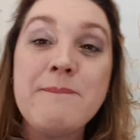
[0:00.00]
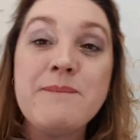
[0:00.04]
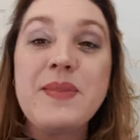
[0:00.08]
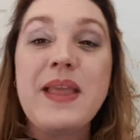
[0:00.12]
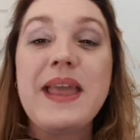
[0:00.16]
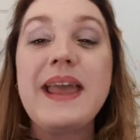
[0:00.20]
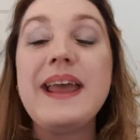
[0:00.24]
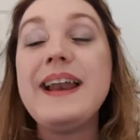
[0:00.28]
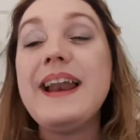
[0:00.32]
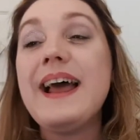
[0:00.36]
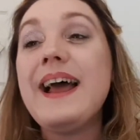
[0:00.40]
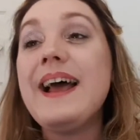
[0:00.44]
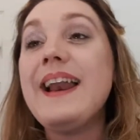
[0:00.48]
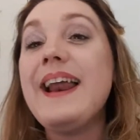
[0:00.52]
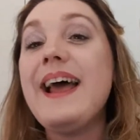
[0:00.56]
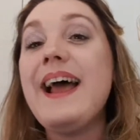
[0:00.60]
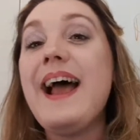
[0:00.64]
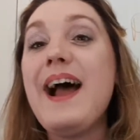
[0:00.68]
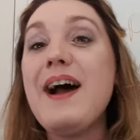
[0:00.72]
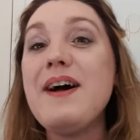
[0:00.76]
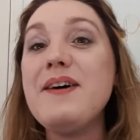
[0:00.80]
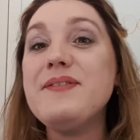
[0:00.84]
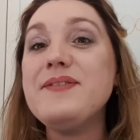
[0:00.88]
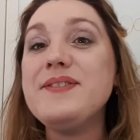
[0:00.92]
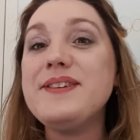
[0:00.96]
And I
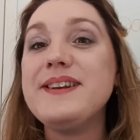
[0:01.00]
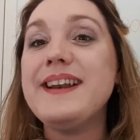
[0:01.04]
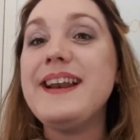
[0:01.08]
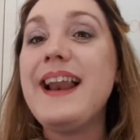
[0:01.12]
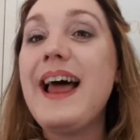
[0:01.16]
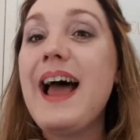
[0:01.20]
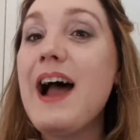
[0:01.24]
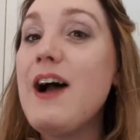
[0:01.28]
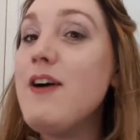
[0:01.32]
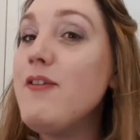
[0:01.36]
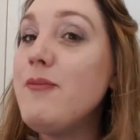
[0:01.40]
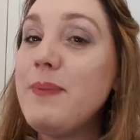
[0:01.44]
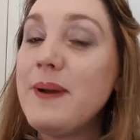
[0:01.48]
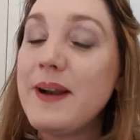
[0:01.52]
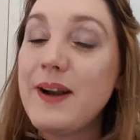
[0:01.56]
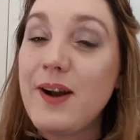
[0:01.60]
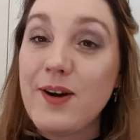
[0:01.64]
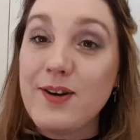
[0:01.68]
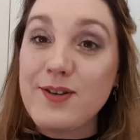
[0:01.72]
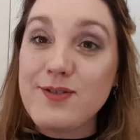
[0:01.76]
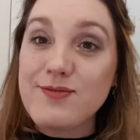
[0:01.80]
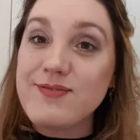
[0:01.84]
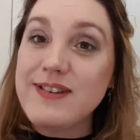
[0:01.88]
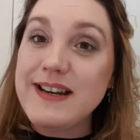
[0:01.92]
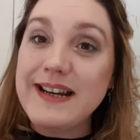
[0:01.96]
have to laugh
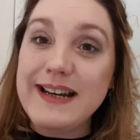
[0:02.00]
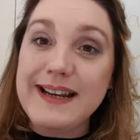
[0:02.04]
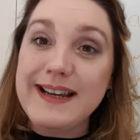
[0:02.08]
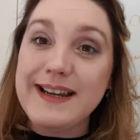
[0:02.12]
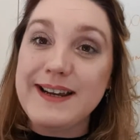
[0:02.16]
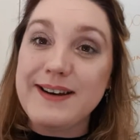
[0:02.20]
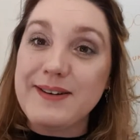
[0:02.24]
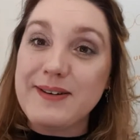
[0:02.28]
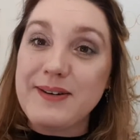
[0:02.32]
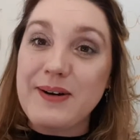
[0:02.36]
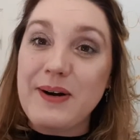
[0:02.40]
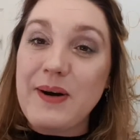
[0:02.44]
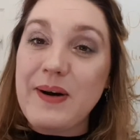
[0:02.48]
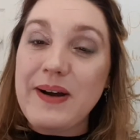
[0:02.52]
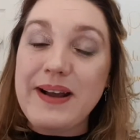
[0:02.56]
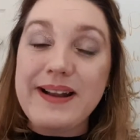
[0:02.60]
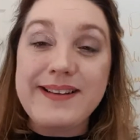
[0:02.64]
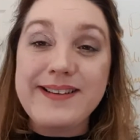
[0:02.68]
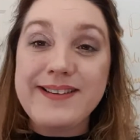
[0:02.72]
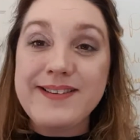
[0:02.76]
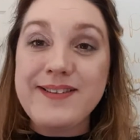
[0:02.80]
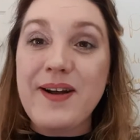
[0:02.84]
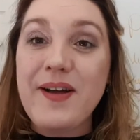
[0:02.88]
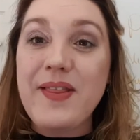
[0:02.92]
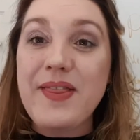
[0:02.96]
because really, you know,
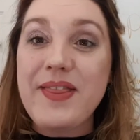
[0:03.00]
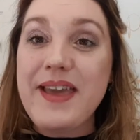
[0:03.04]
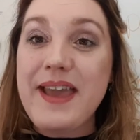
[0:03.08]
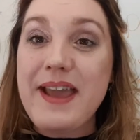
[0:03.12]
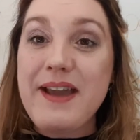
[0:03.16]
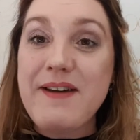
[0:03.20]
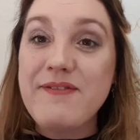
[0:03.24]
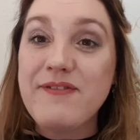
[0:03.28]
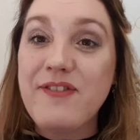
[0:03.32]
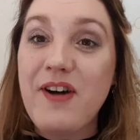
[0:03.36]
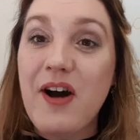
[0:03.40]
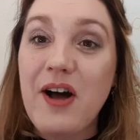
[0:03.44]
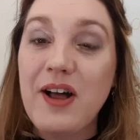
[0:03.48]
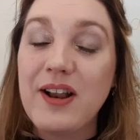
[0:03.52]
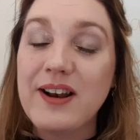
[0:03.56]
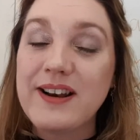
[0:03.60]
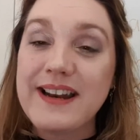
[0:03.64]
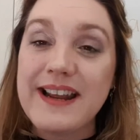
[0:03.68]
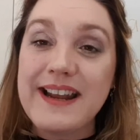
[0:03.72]
it's not their fault.